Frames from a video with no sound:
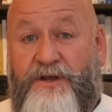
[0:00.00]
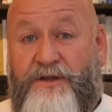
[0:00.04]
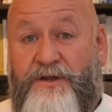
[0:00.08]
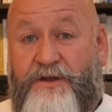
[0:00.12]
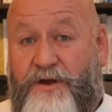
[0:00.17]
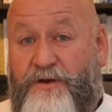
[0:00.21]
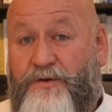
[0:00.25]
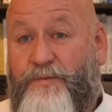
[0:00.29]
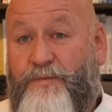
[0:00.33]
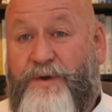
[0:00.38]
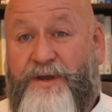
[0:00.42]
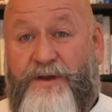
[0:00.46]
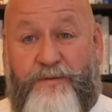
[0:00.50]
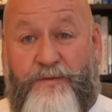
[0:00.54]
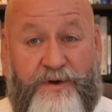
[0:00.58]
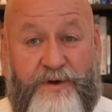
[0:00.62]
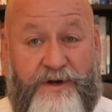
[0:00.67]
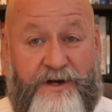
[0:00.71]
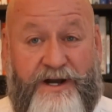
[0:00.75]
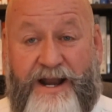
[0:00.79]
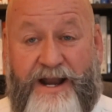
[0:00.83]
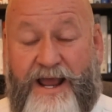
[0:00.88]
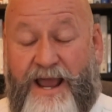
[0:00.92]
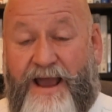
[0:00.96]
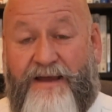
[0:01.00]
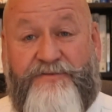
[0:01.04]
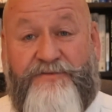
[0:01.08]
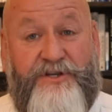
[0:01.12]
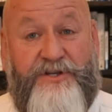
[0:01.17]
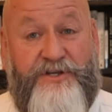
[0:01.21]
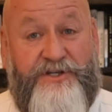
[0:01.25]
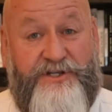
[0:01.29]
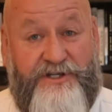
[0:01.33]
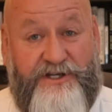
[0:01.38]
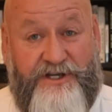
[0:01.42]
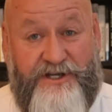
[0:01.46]
We're going to have
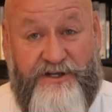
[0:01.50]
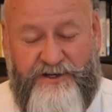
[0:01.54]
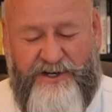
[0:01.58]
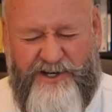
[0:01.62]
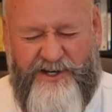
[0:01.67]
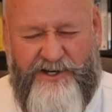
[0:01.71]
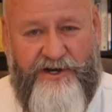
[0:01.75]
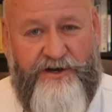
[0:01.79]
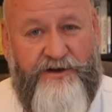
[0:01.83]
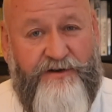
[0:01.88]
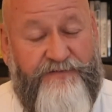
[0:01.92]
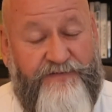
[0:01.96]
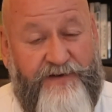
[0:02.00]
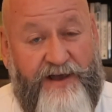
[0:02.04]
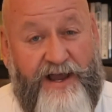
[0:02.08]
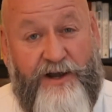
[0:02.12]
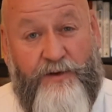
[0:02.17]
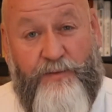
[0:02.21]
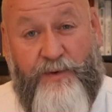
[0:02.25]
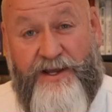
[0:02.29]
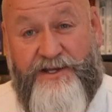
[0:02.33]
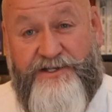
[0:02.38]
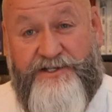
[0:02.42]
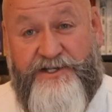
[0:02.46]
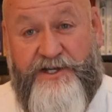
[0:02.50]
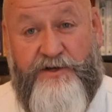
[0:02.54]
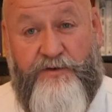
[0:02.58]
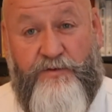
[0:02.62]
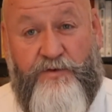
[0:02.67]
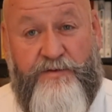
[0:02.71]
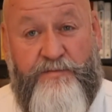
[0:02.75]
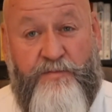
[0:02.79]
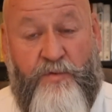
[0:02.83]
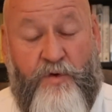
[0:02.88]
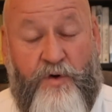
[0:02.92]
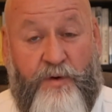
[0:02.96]
to continue to find ways to do
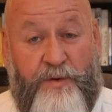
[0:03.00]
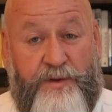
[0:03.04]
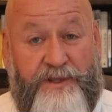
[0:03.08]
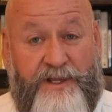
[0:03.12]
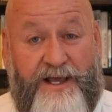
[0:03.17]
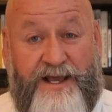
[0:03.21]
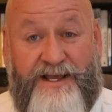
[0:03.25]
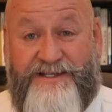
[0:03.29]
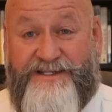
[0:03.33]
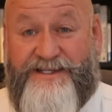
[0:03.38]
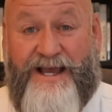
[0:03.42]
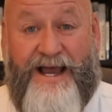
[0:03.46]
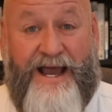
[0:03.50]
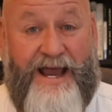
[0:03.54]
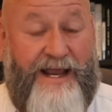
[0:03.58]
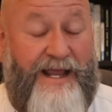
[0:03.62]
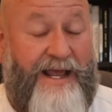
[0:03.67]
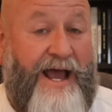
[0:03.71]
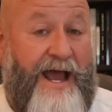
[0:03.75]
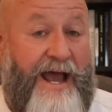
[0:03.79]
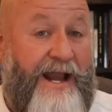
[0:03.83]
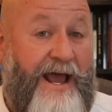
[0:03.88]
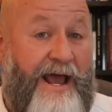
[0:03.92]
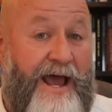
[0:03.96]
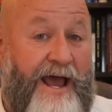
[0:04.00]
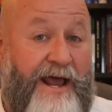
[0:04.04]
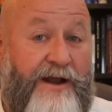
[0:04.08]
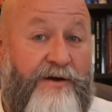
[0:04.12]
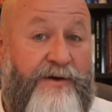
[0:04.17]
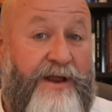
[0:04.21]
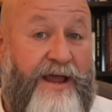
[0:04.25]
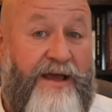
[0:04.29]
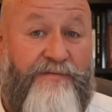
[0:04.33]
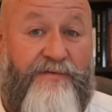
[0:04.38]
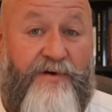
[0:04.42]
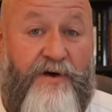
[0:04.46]
with more with less. I
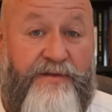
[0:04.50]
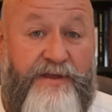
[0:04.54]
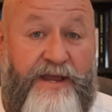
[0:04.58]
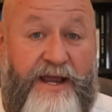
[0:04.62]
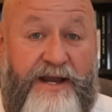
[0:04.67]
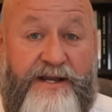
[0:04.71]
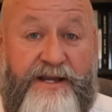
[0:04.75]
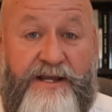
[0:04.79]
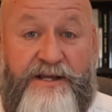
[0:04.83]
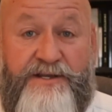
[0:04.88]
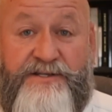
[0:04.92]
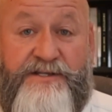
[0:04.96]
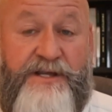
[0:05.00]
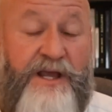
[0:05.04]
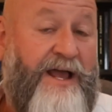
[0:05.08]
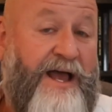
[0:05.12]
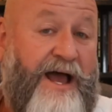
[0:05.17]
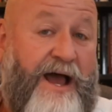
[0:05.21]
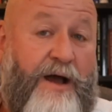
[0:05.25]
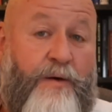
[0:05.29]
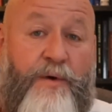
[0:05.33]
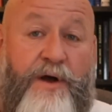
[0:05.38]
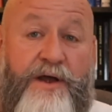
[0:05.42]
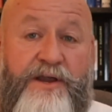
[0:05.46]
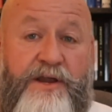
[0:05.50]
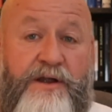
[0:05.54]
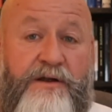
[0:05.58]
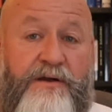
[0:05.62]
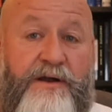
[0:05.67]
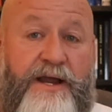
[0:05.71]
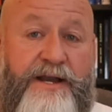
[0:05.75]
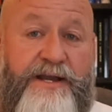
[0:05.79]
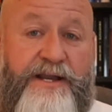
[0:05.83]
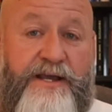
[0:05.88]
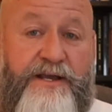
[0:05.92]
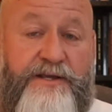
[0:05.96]
don't have all the ideas. I want your
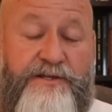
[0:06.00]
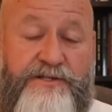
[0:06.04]
ideas.